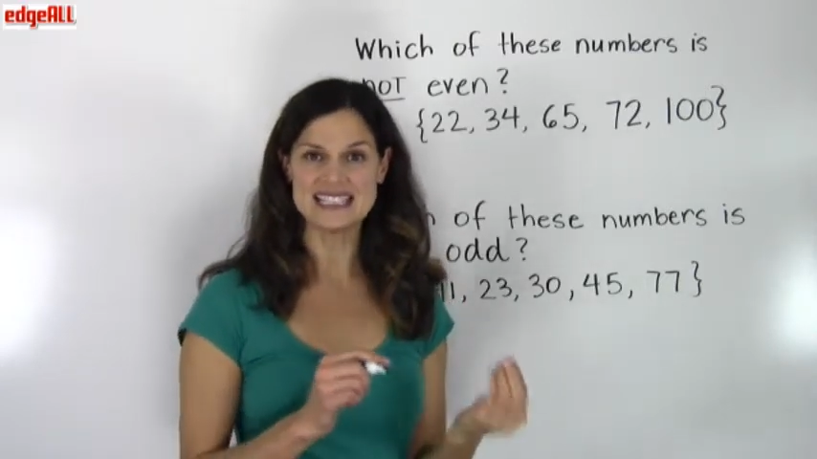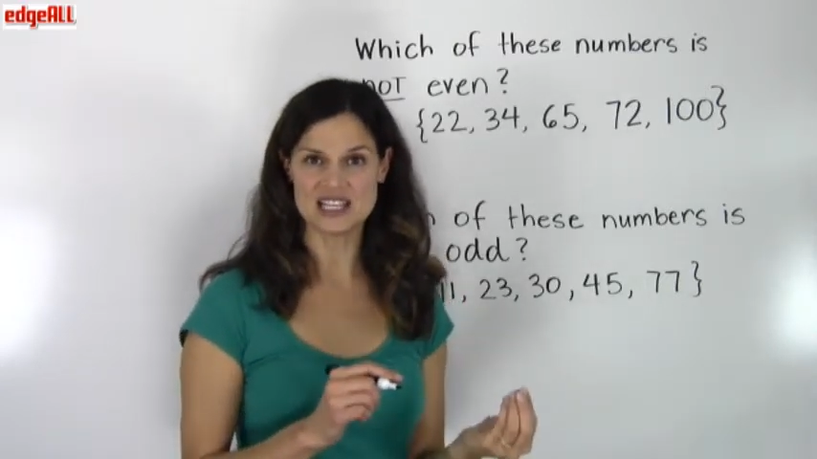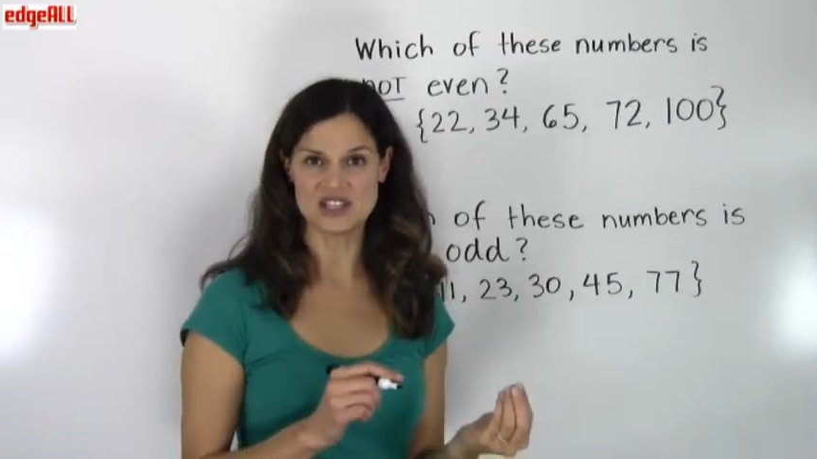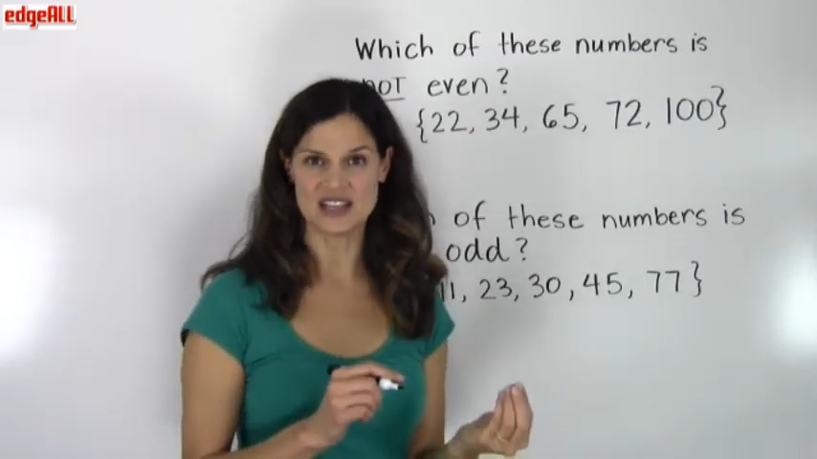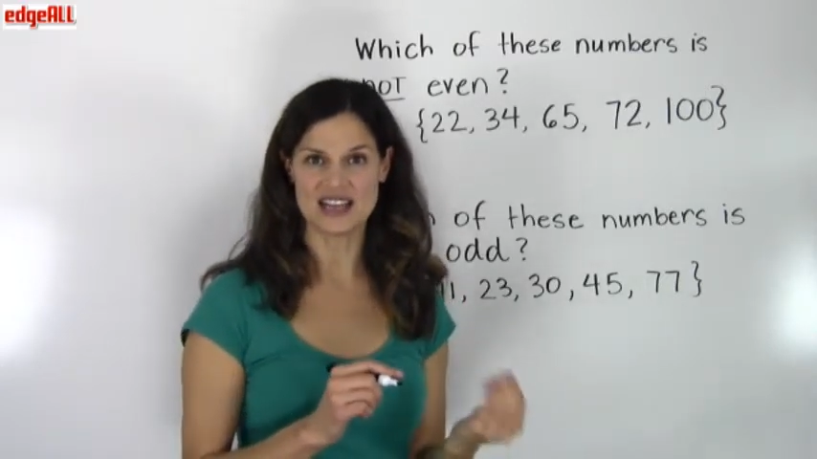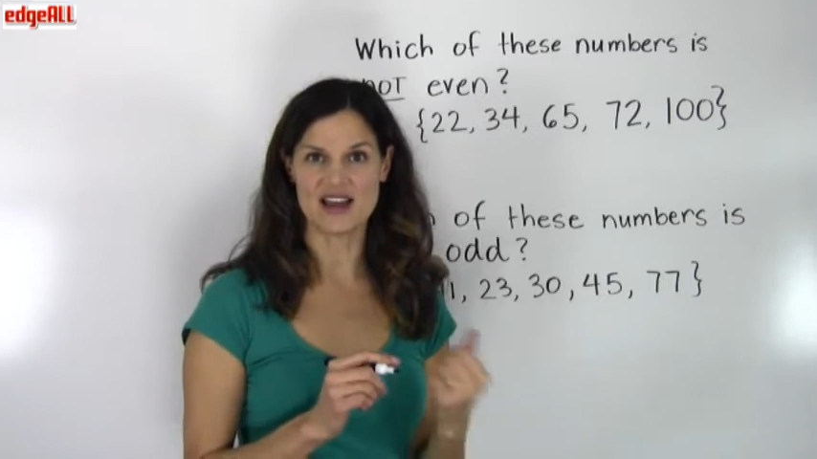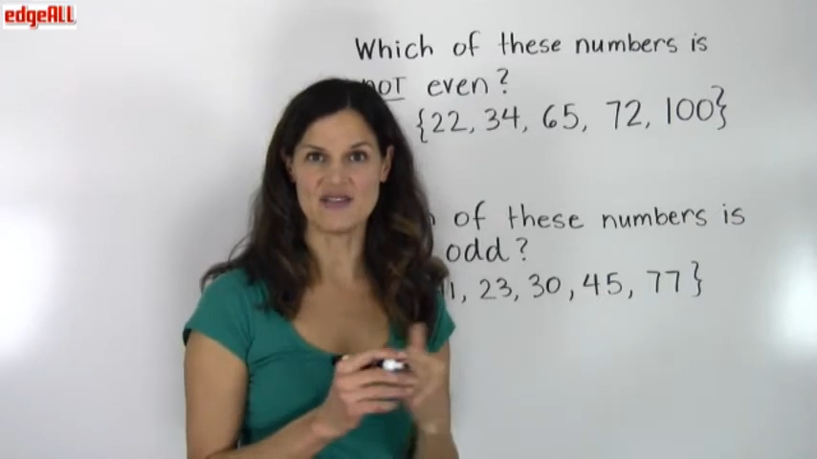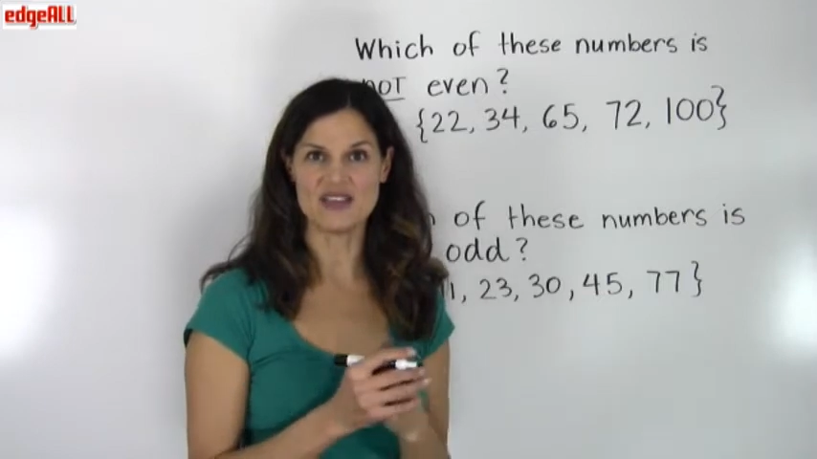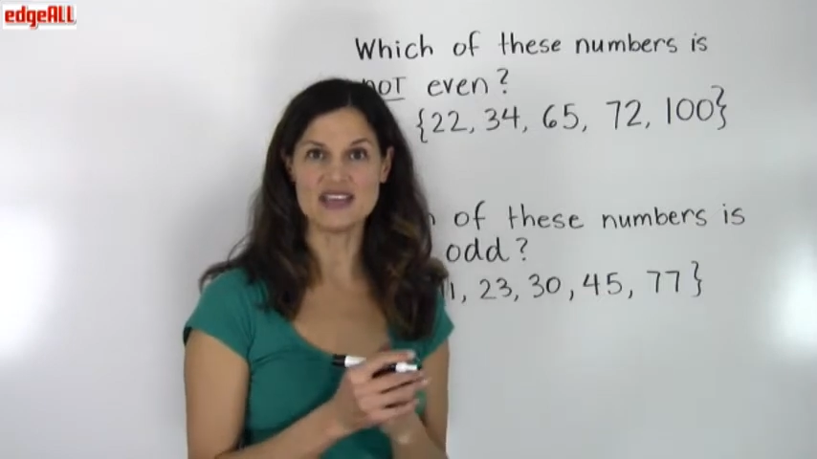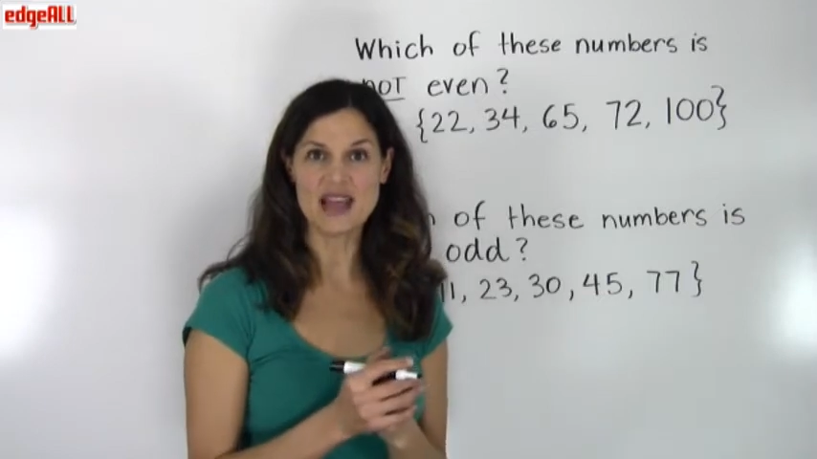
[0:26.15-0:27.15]
digit
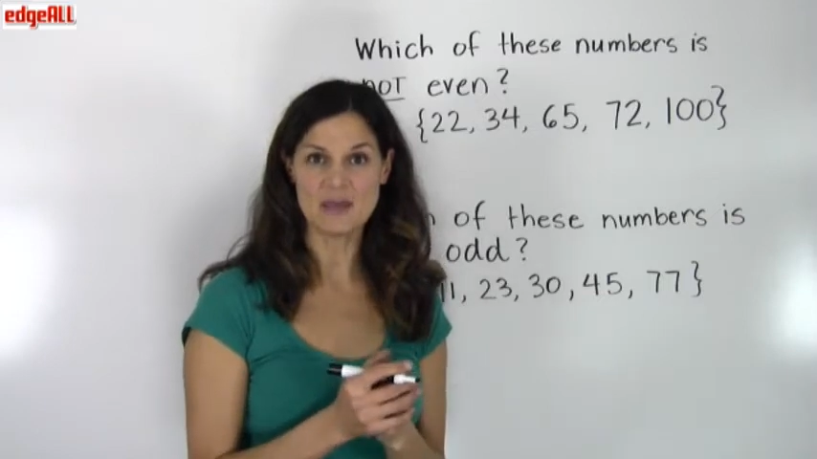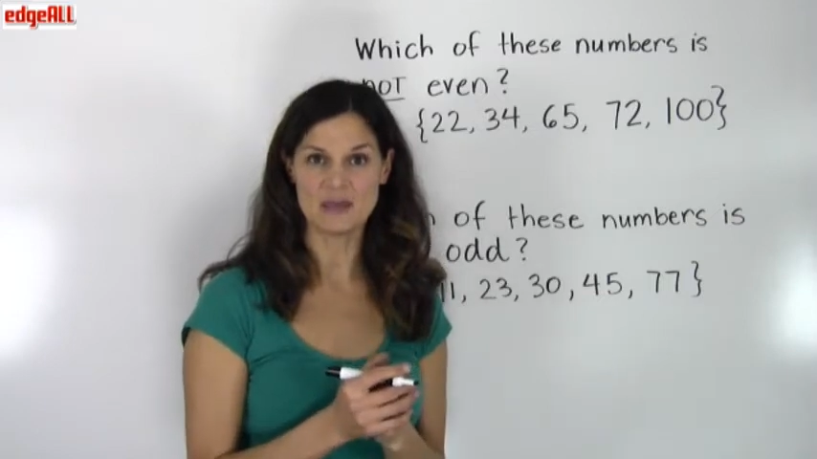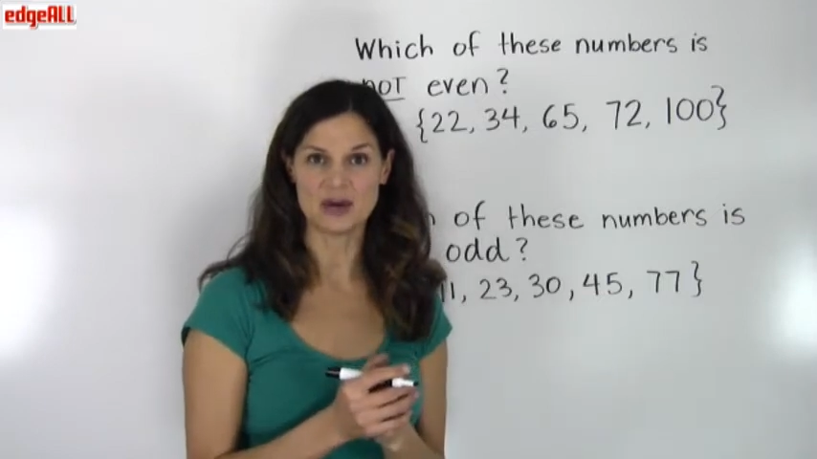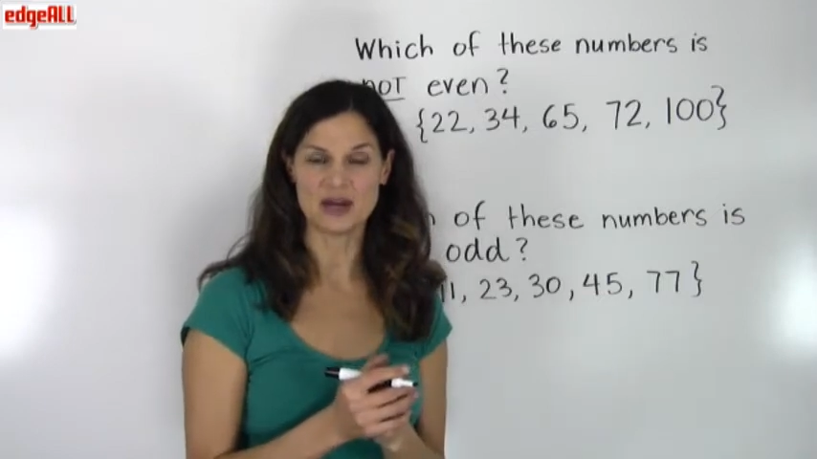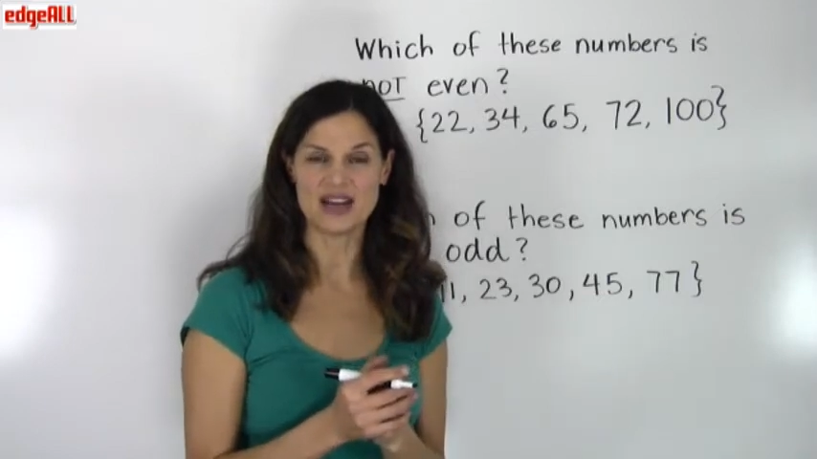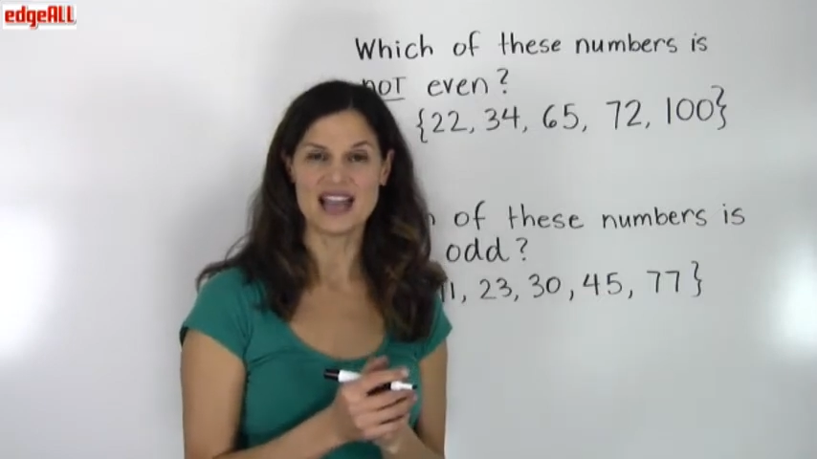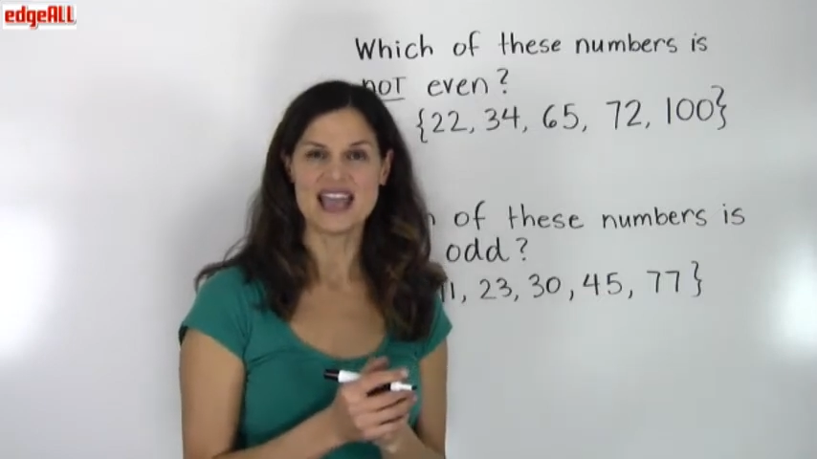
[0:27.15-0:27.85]
of the number